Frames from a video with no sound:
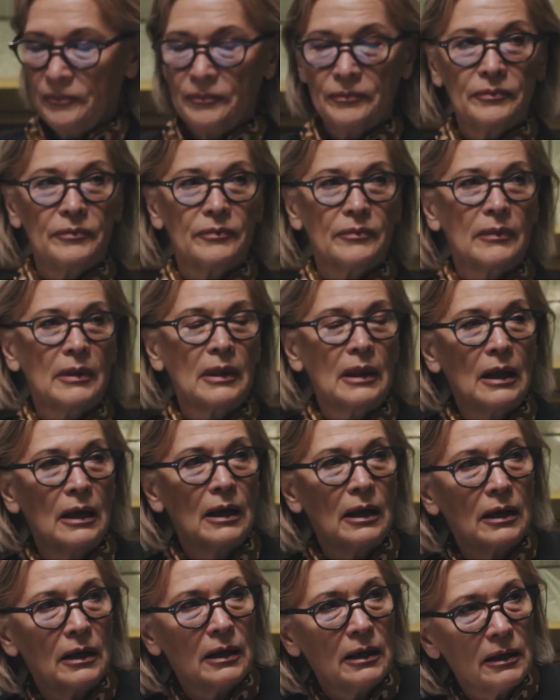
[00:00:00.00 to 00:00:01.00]
One can
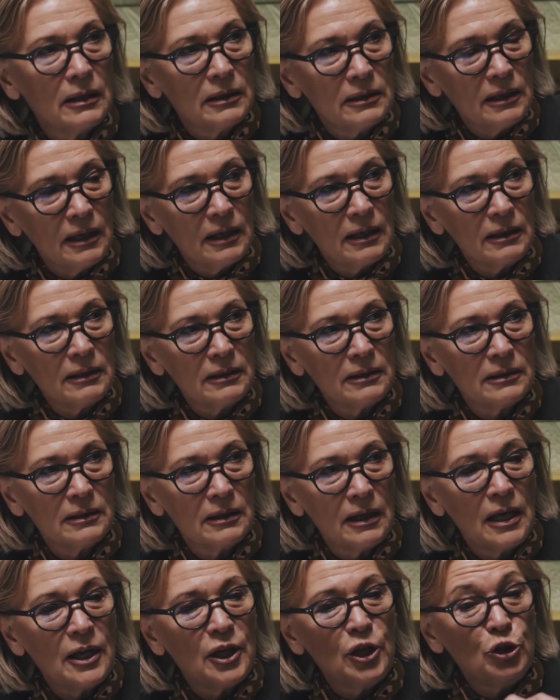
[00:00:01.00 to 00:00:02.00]
say that justice was
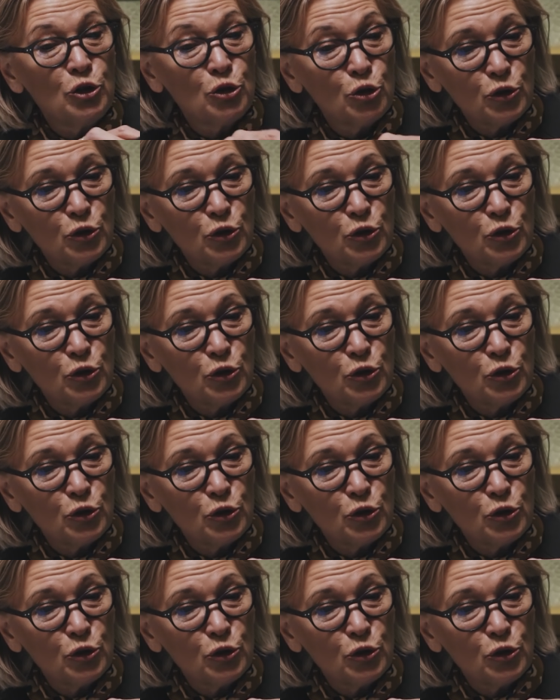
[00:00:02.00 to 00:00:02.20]
served.